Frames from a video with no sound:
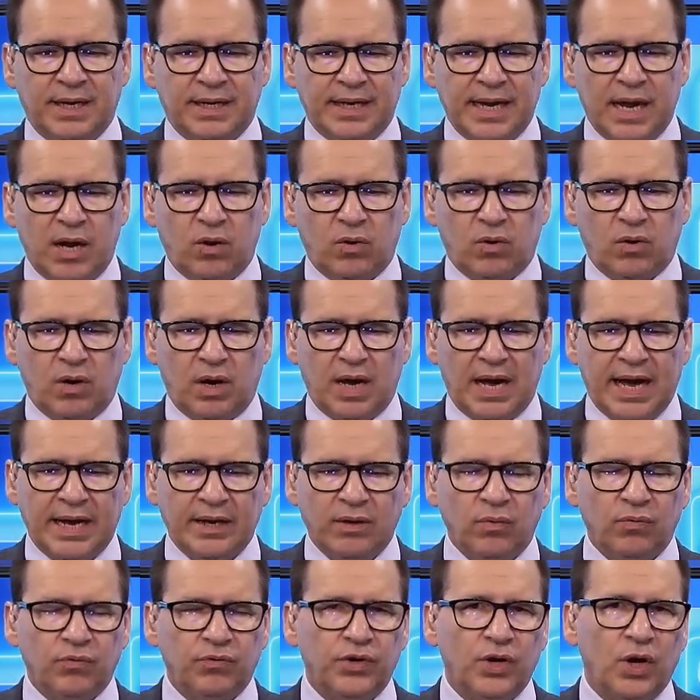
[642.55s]
Now, I
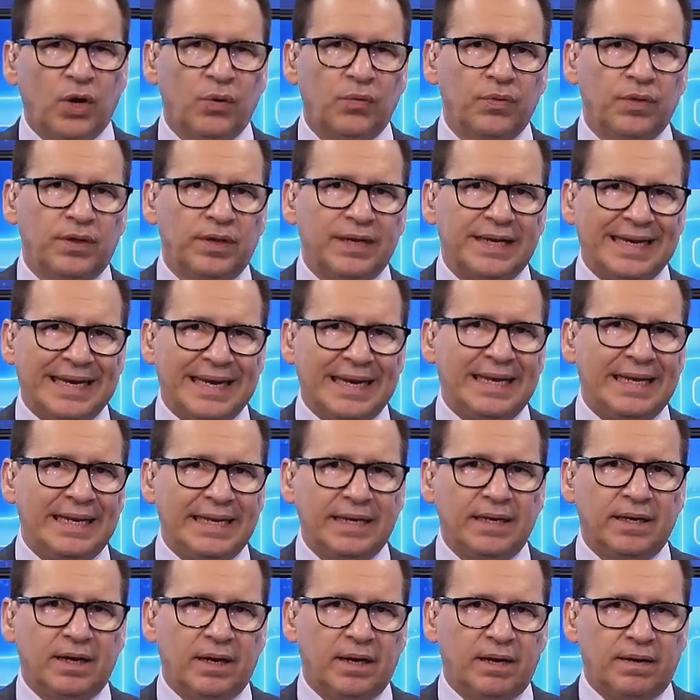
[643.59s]
don't know that
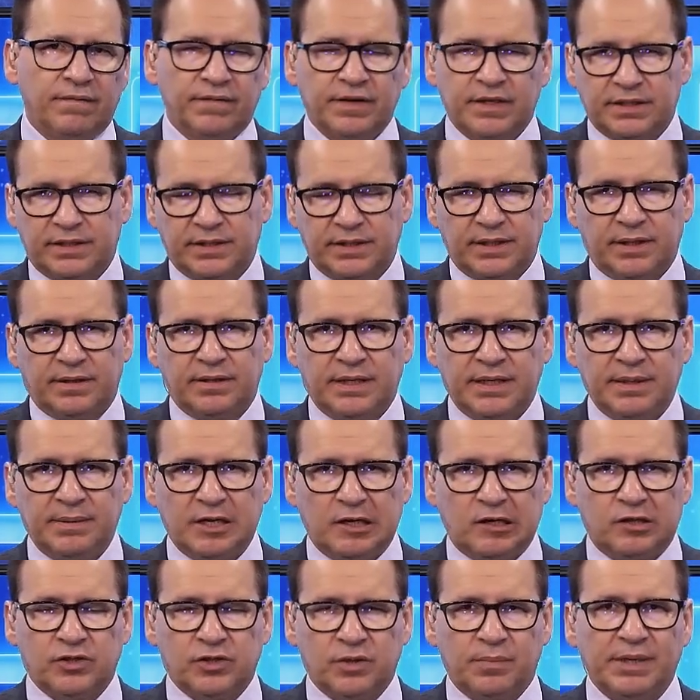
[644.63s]
any of, because he
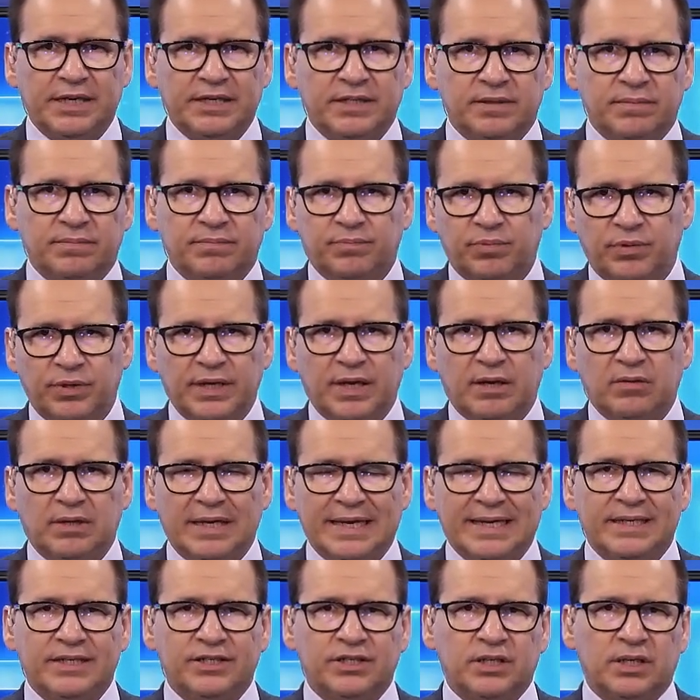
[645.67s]
also made some pretty
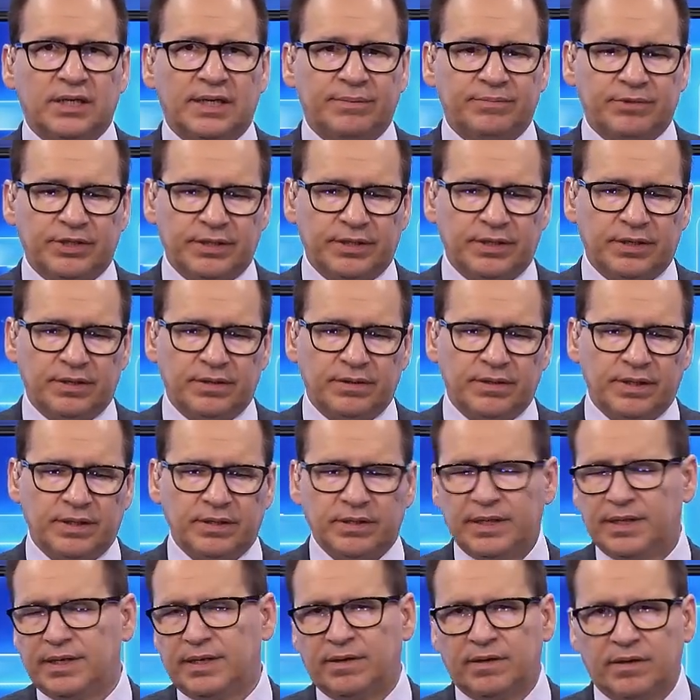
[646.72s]
outlandish claims in there
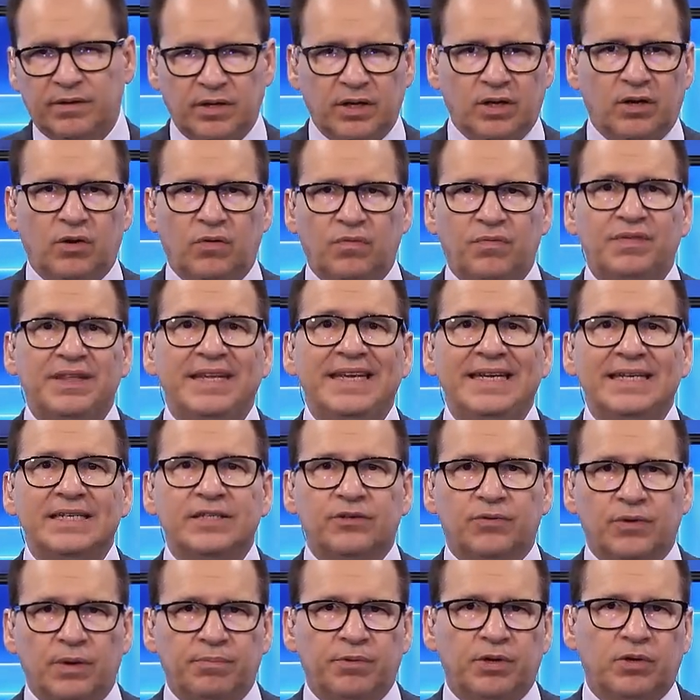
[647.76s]
that you know, these
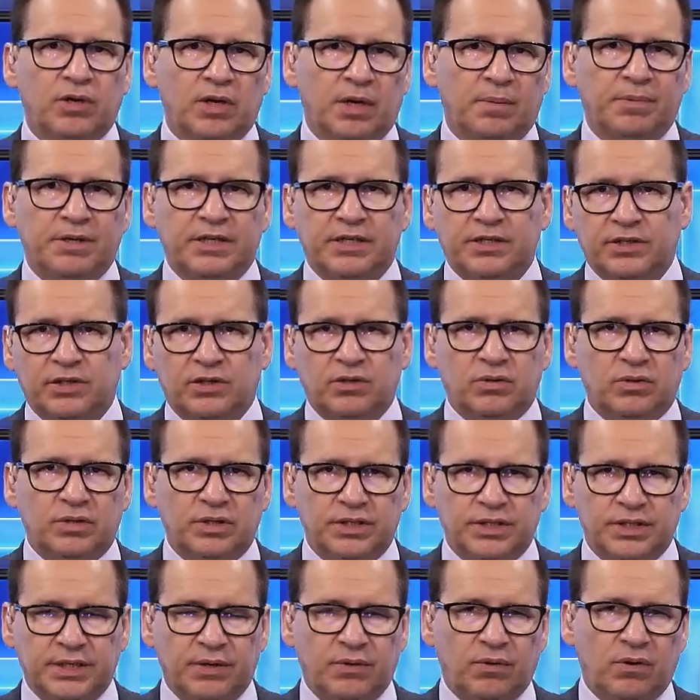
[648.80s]
crypto companies are going
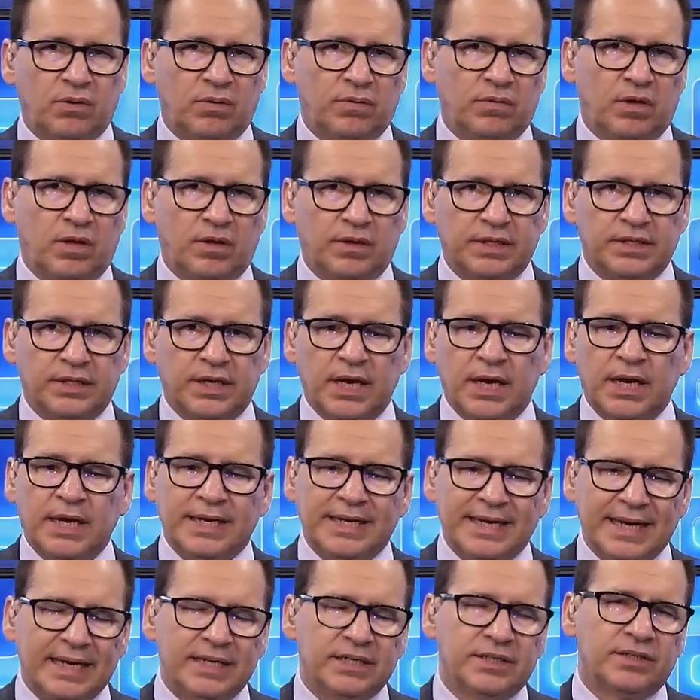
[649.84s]
to zero and all this.
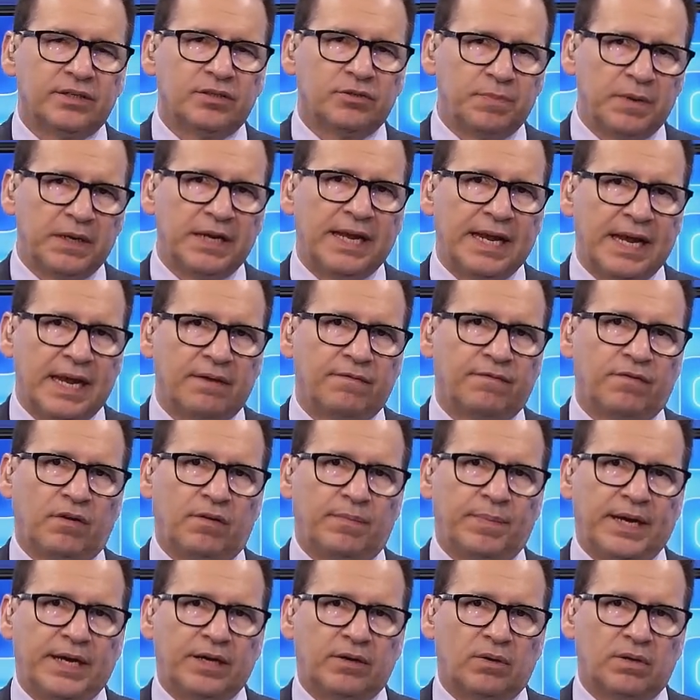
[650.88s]
Yes, there's been a handful
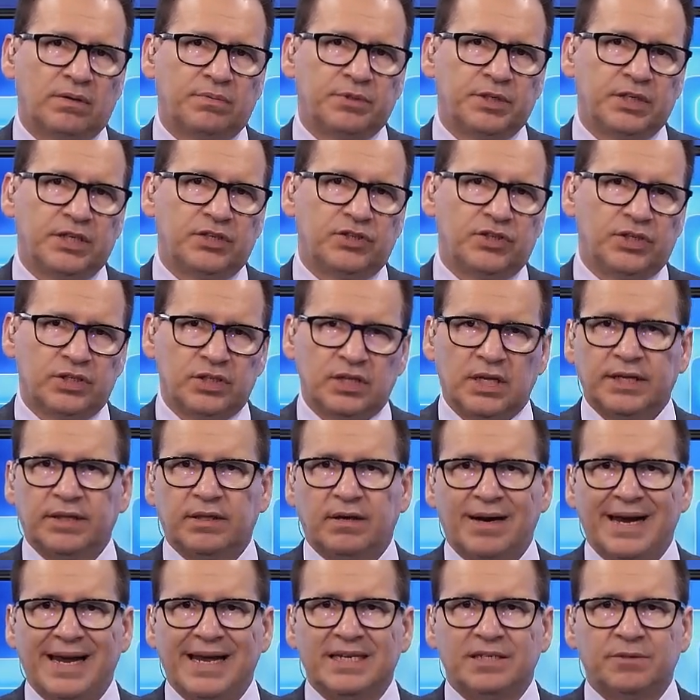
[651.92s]
of bankruptcies, just like
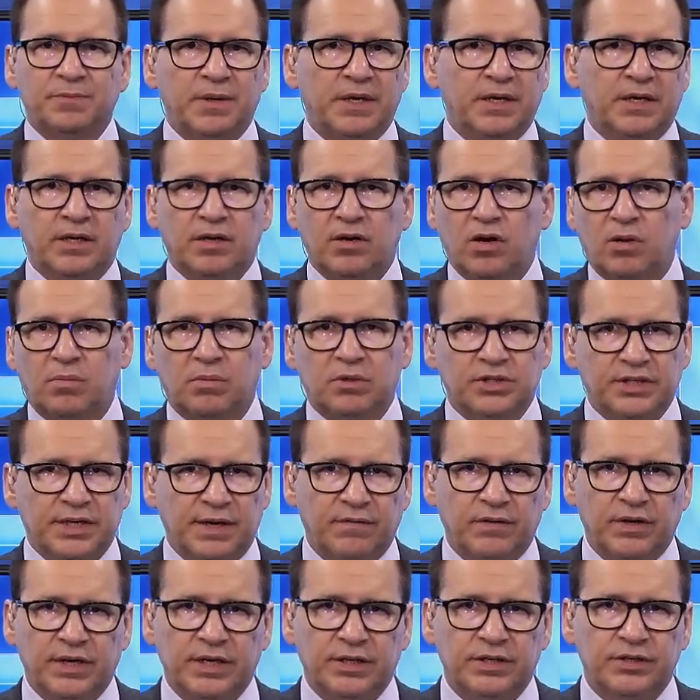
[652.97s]
there has been in almost
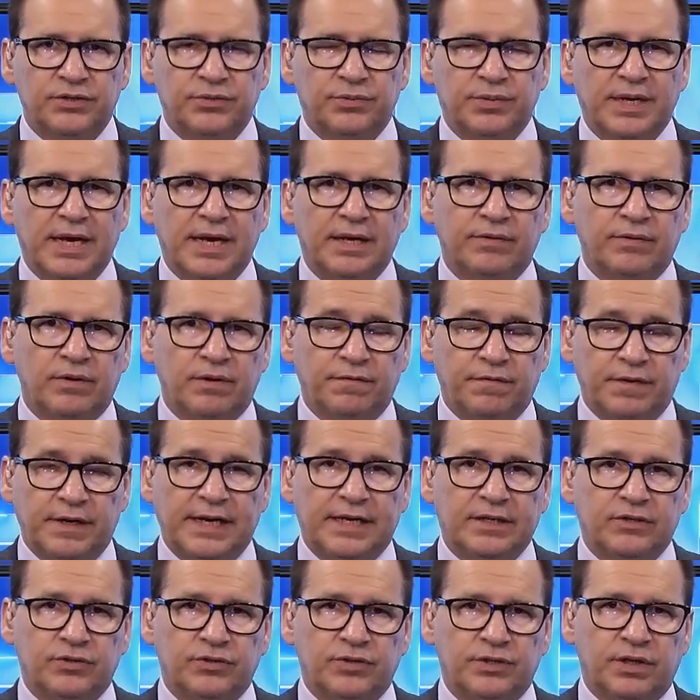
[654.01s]
every industry out there,
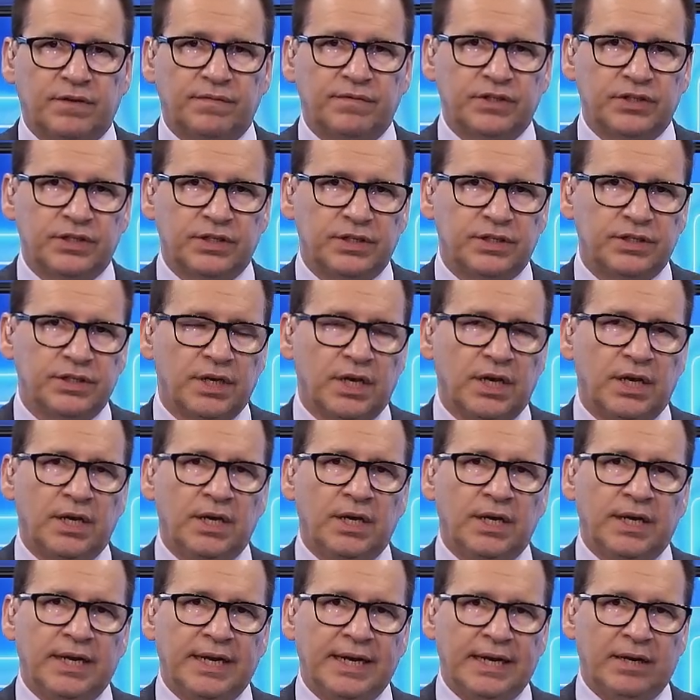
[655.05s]
financial services.
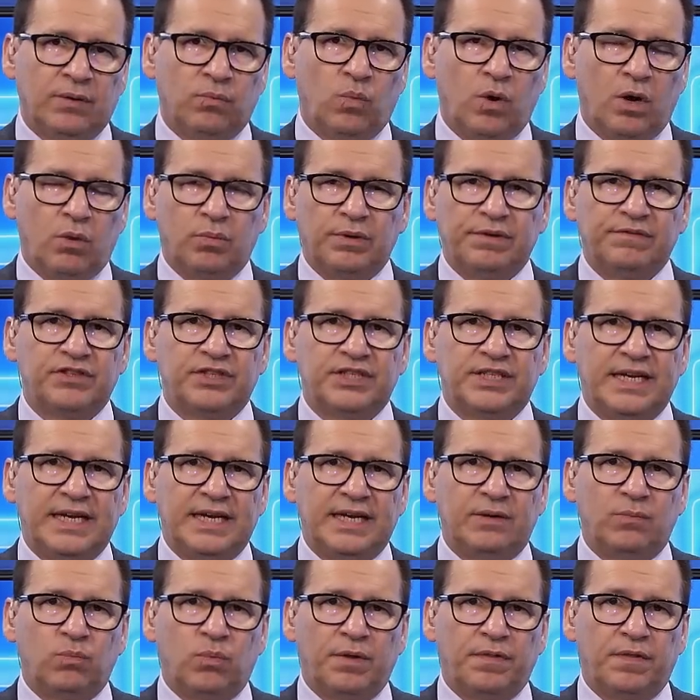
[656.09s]
In what we've
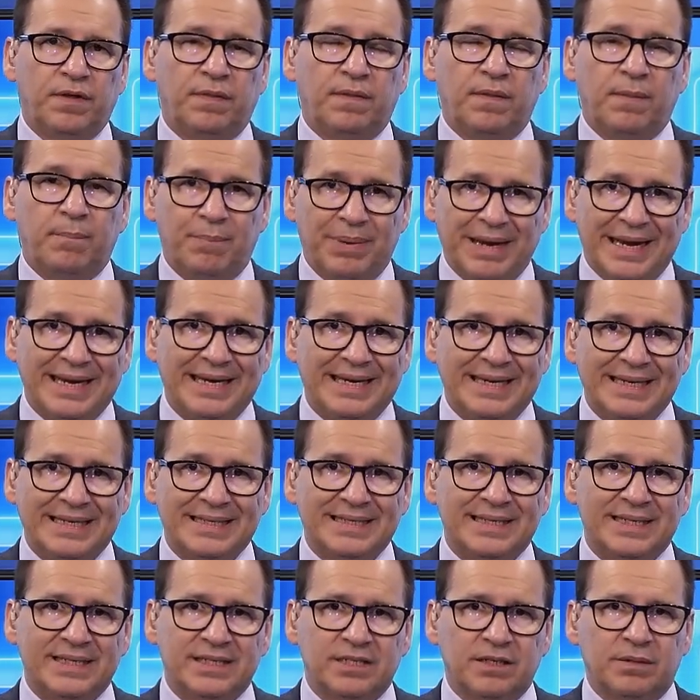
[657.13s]
seen within the banking
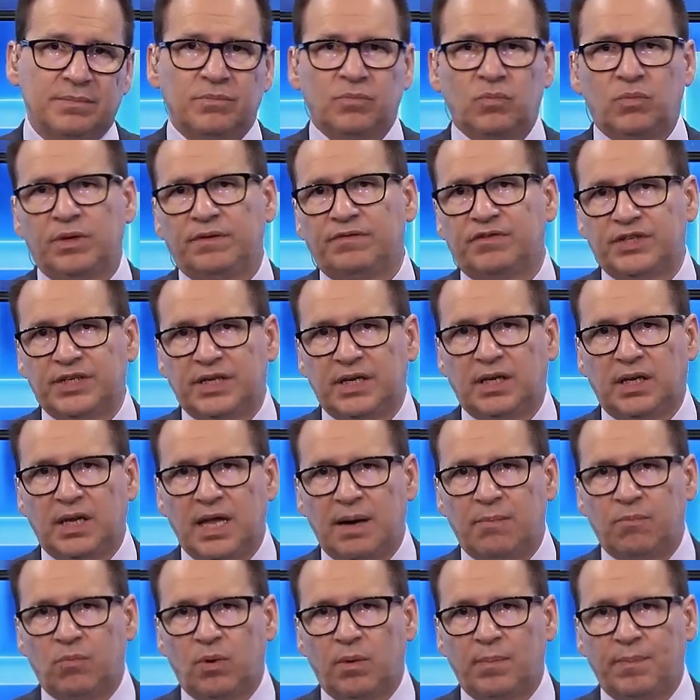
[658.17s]
system, we've seen a
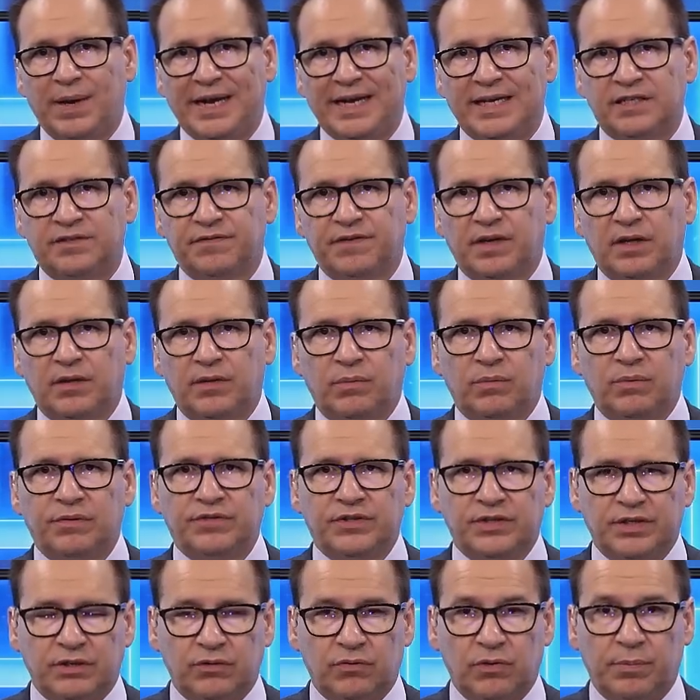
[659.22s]
lot more banks fail than we've
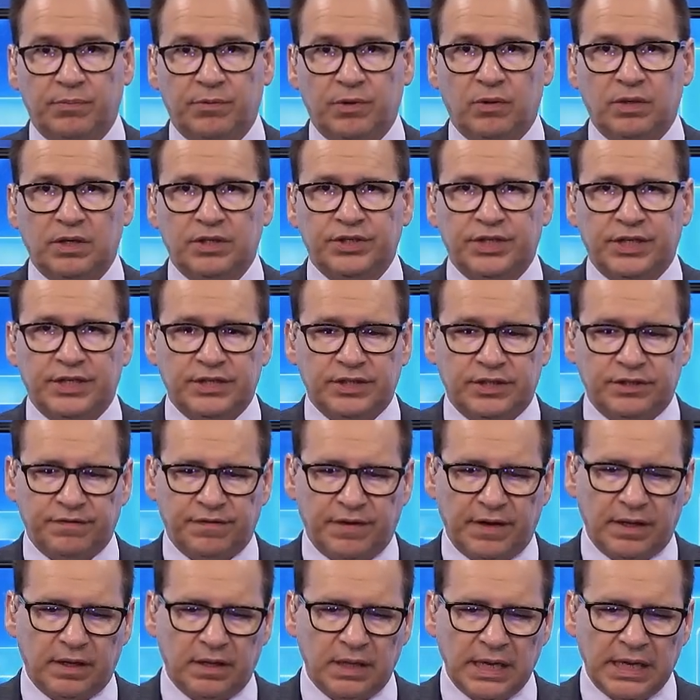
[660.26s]
seen crypto exchanges
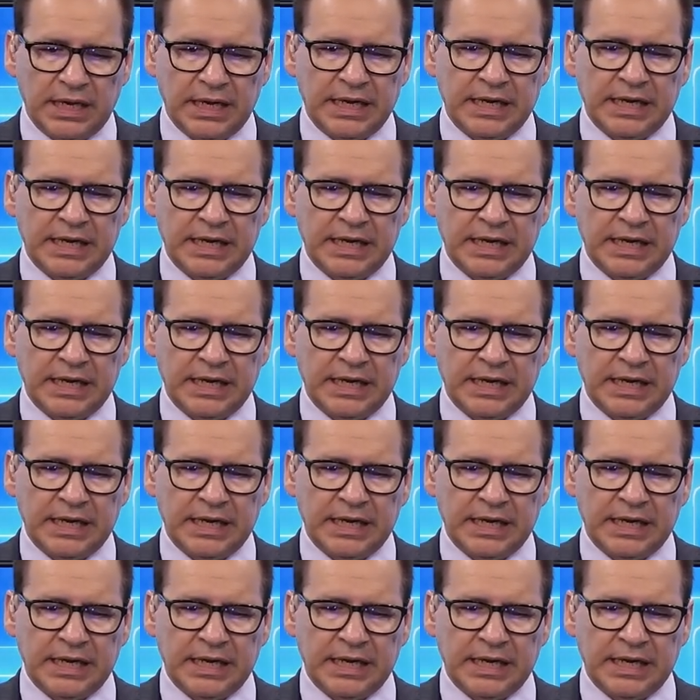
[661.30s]
fail.